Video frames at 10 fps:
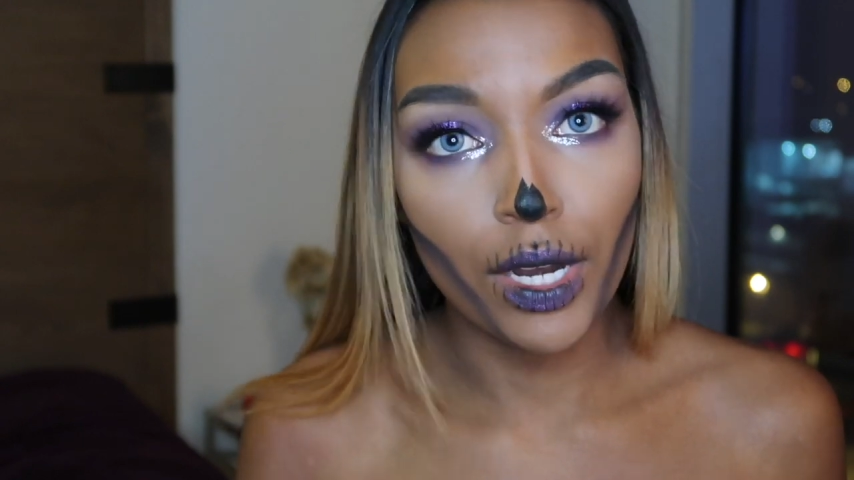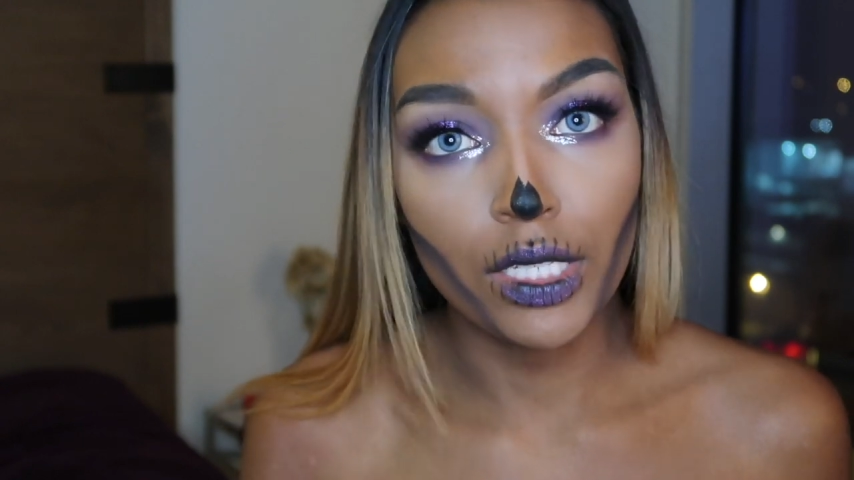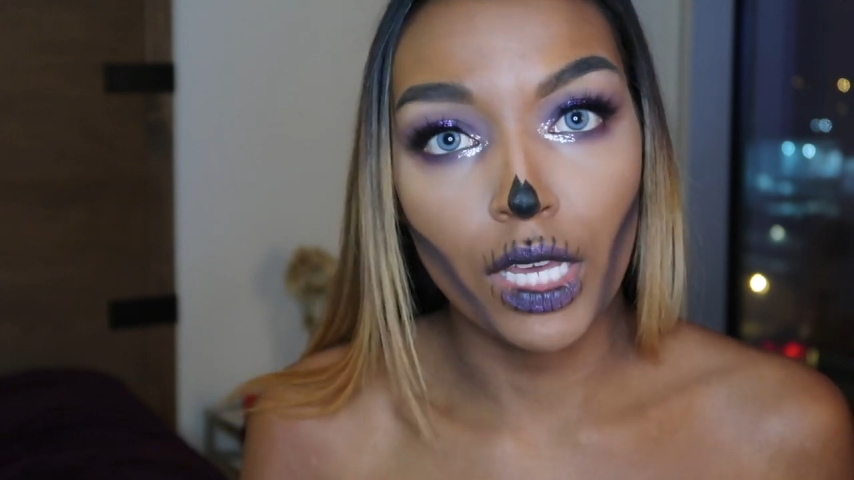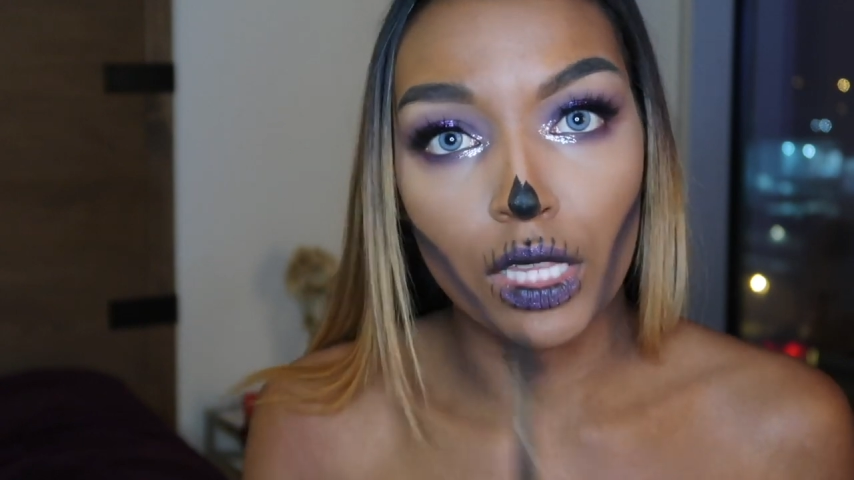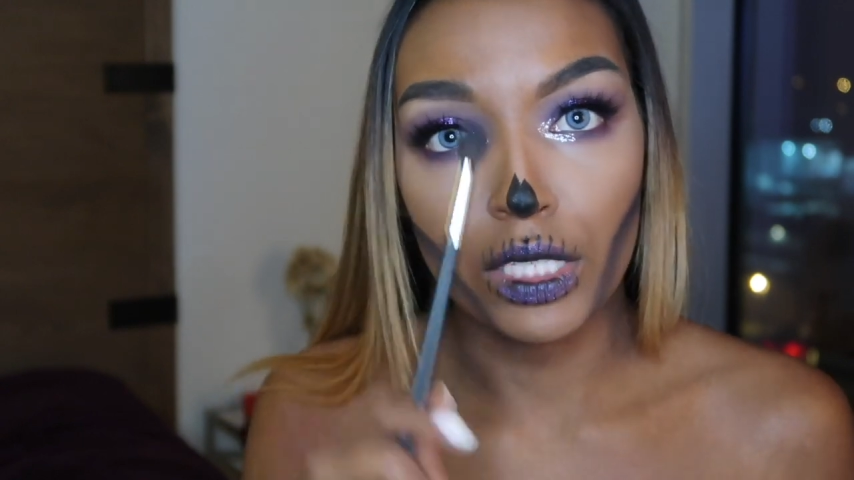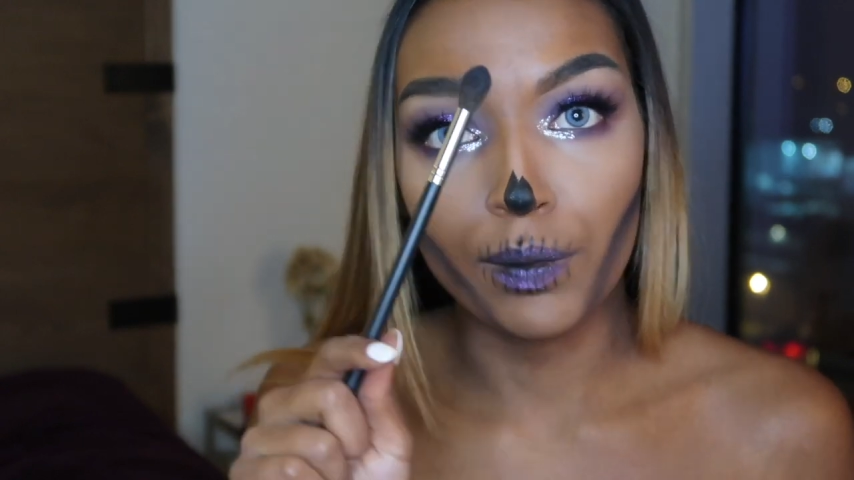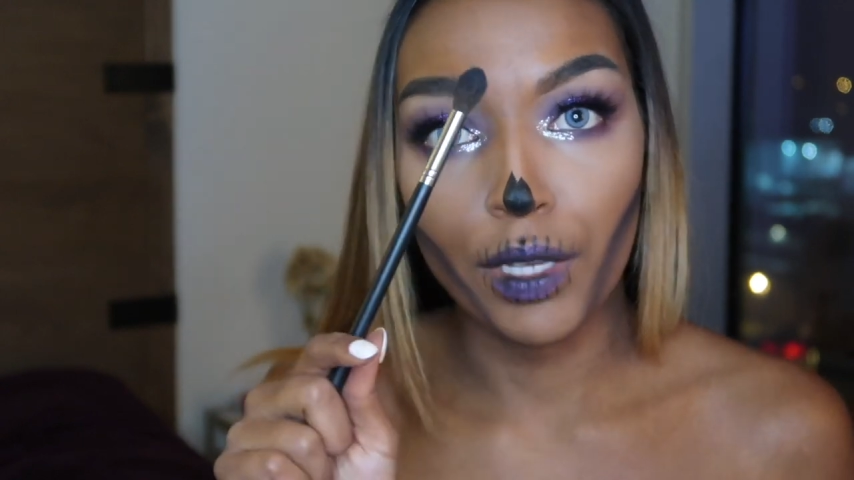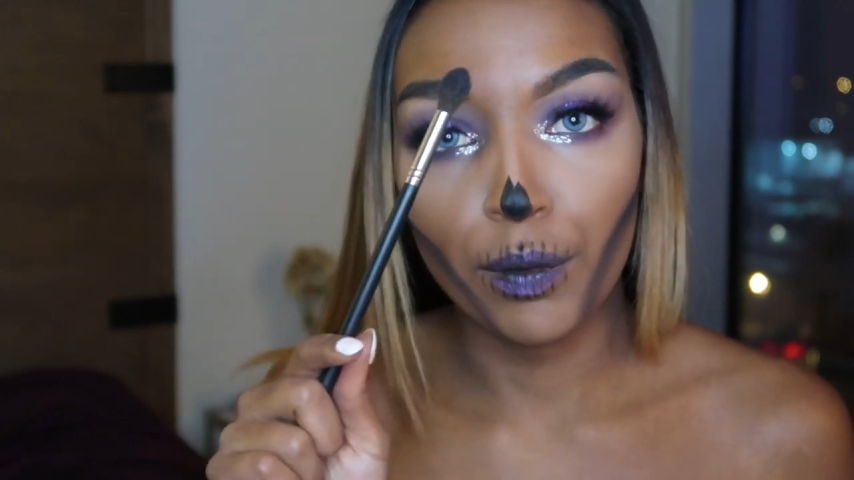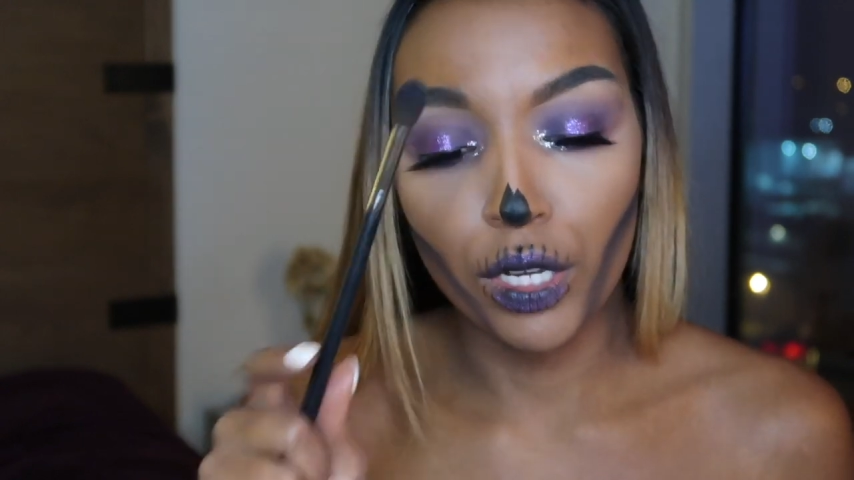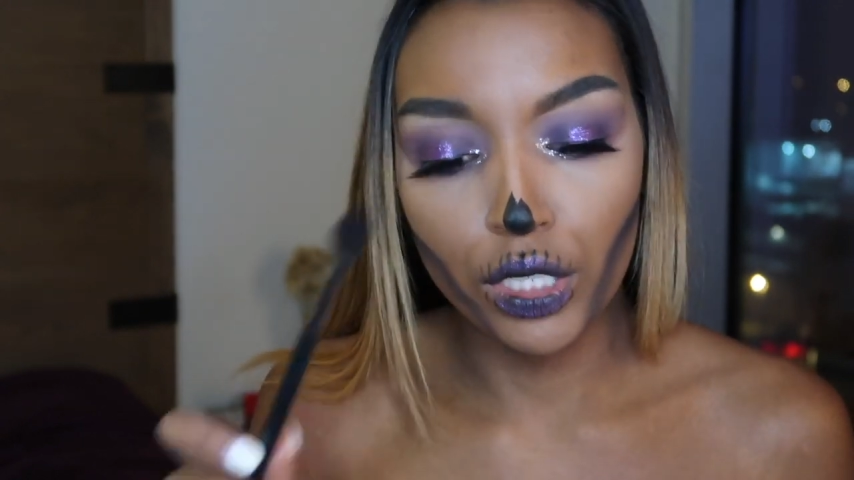going to take this
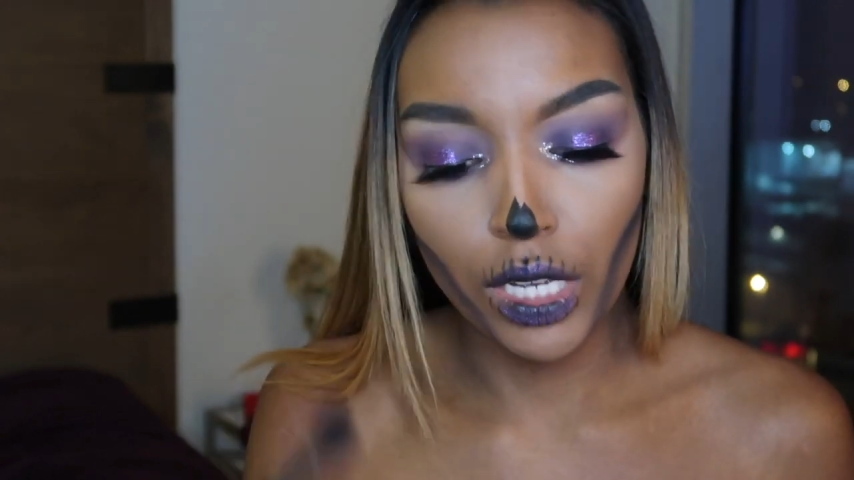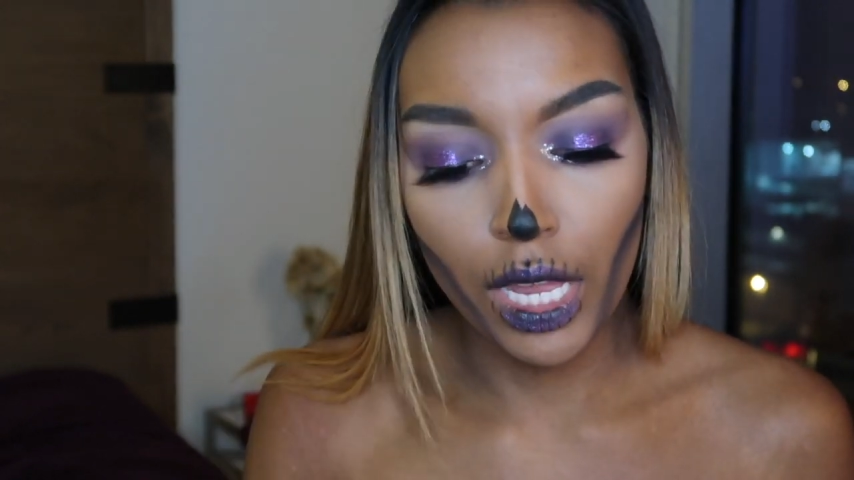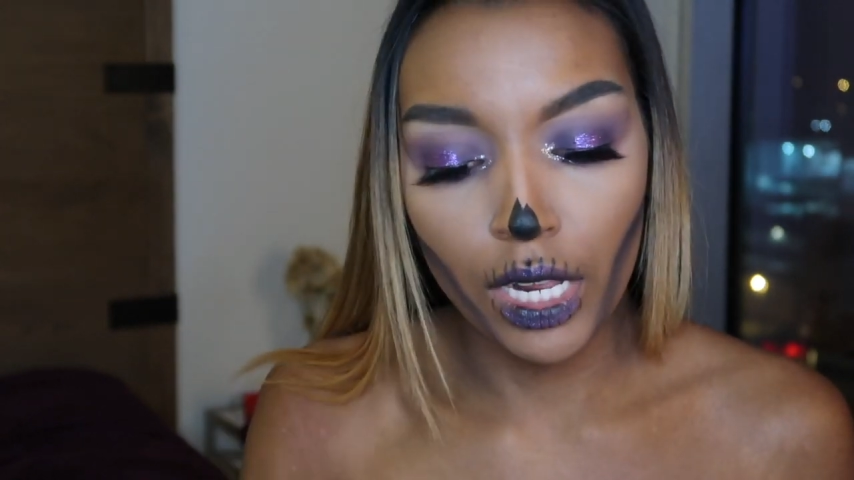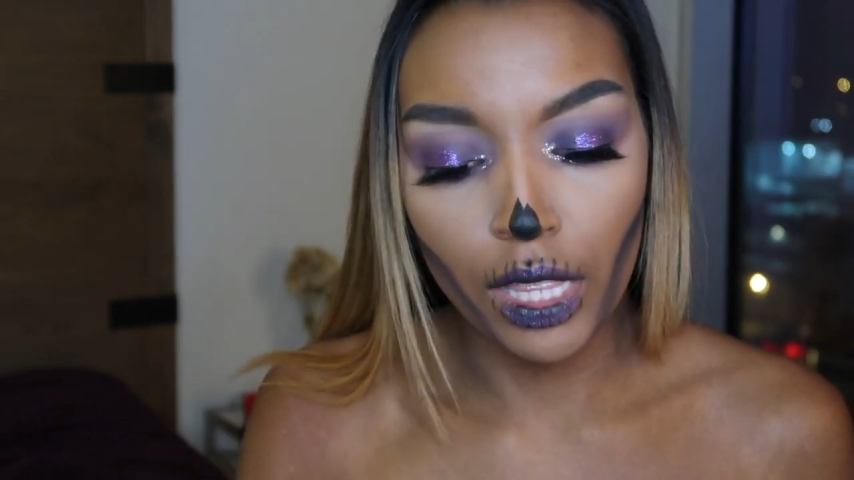big brush again